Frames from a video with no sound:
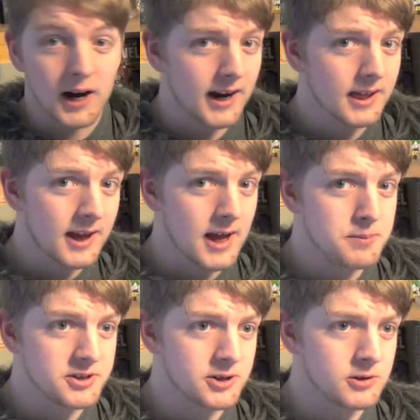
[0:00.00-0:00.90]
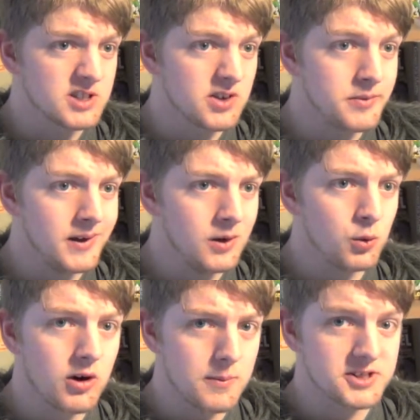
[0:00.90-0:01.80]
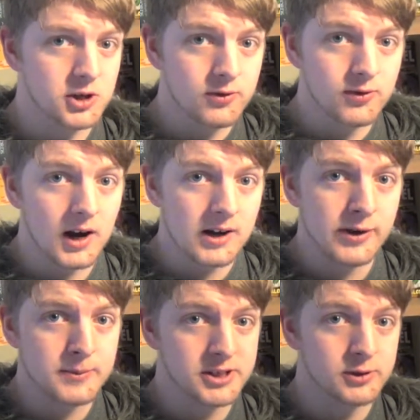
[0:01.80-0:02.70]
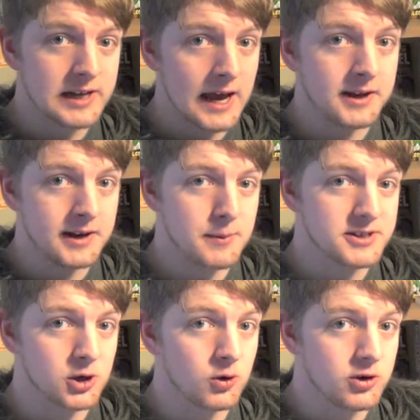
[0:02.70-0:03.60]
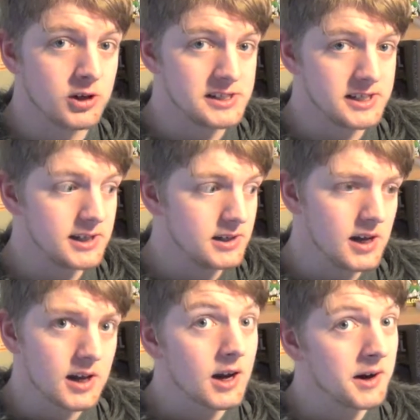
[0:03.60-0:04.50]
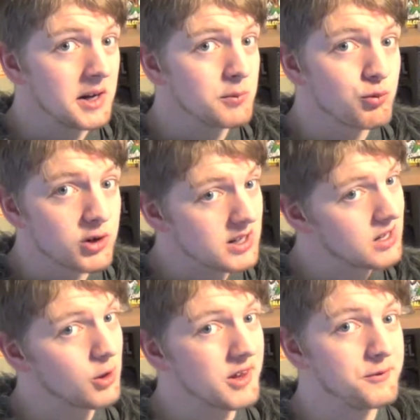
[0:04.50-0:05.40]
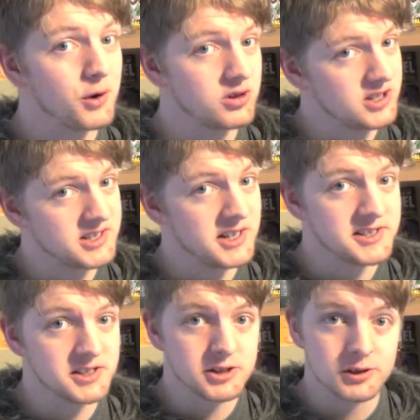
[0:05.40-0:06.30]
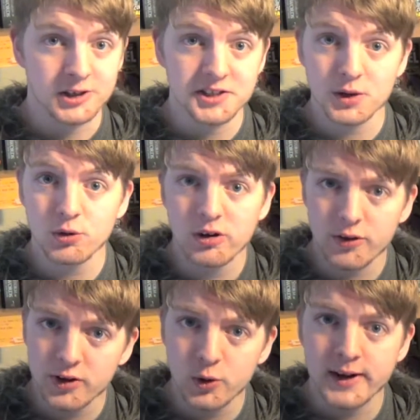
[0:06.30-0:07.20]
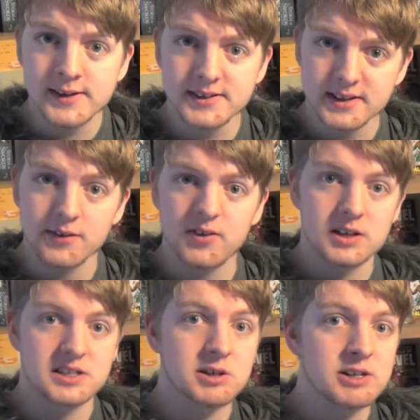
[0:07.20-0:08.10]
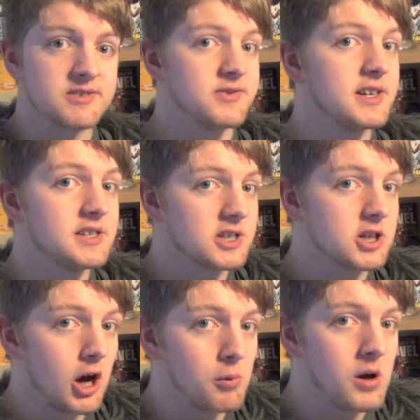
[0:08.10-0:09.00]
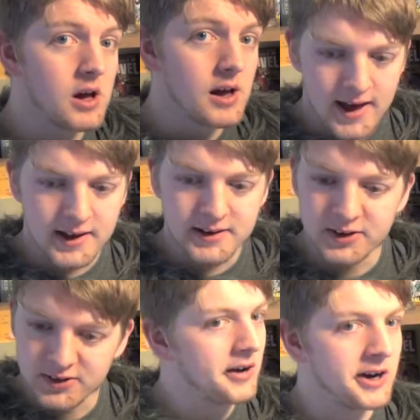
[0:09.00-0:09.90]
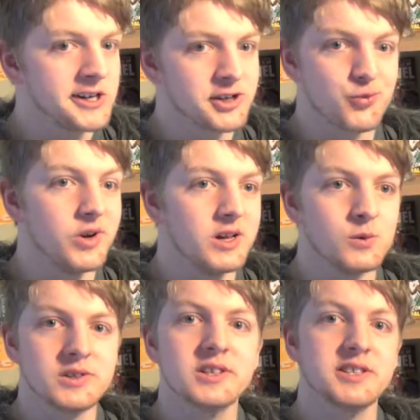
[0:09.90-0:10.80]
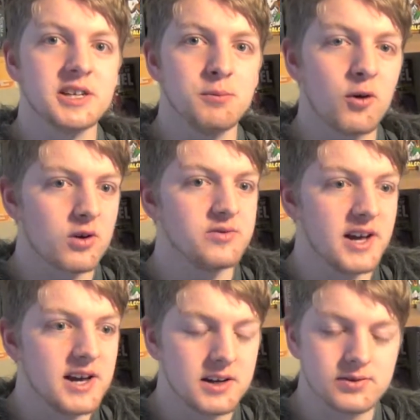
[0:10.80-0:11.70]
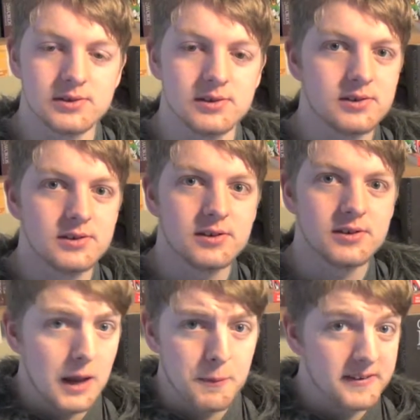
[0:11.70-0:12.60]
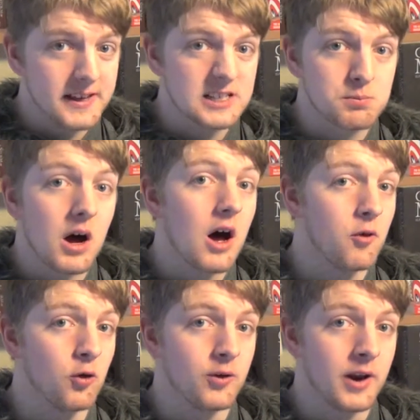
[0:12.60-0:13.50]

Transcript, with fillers: The highlight episodes for me were episode 5, episode 10 and episode 13, and I'm really looking forward to season 2 because there were a few hints in the first series of things to come and I just really want to see more of Daredevil keeping things Marvel for